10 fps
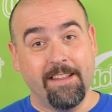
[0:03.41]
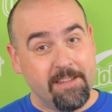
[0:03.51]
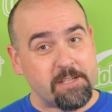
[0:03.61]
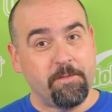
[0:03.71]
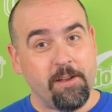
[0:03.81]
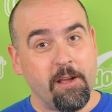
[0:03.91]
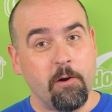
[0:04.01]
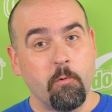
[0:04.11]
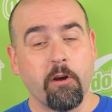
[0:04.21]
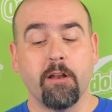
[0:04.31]
In this
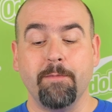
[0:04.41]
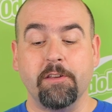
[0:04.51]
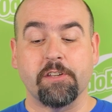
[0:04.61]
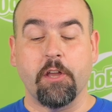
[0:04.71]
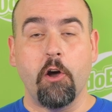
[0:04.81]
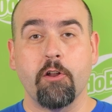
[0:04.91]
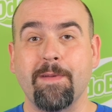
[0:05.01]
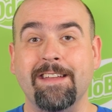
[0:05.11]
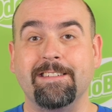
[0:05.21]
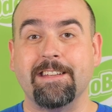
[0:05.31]
video, we're going to be using
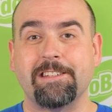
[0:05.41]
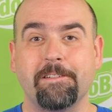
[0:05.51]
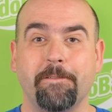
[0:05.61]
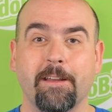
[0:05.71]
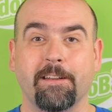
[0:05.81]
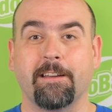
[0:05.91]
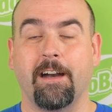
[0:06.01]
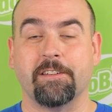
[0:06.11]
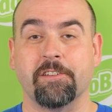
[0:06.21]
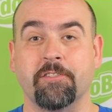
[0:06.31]
OdoBan Disinfectant
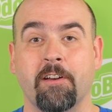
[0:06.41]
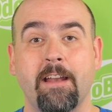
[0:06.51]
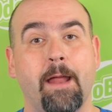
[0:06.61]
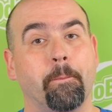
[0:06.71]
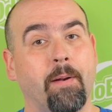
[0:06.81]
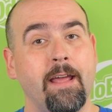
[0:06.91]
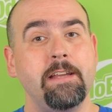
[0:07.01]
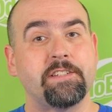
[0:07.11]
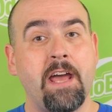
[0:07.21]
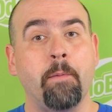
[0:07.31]
Concentrate and
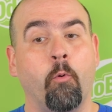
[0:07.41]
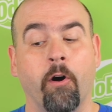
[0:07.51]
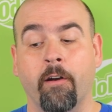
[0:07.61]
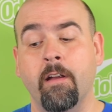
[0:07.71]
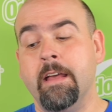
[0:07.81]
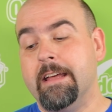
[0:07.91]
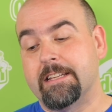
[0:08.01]
plain tap water